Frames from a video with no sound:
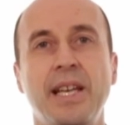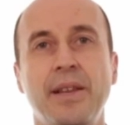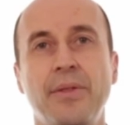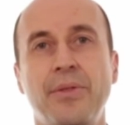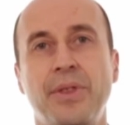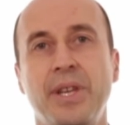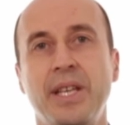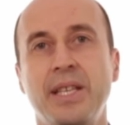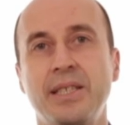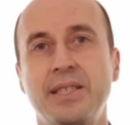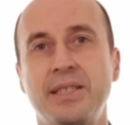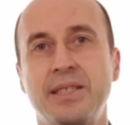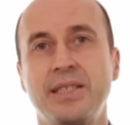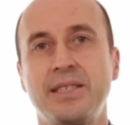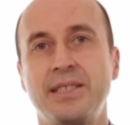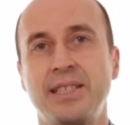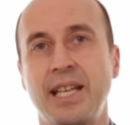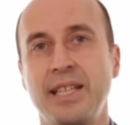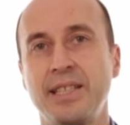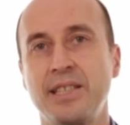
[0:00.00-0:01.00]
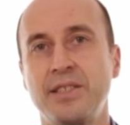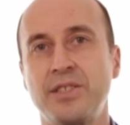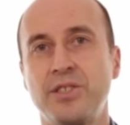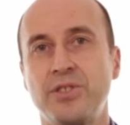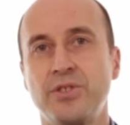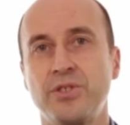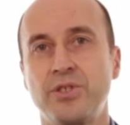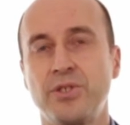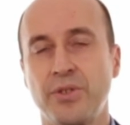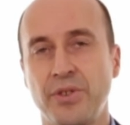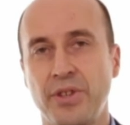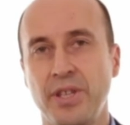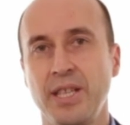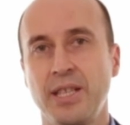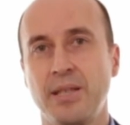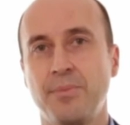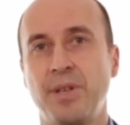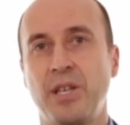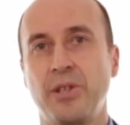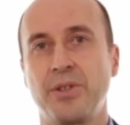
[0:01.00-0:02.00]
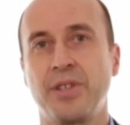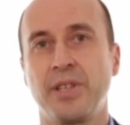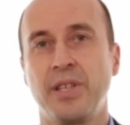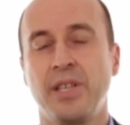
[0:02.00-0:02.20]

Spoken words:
things designers should think about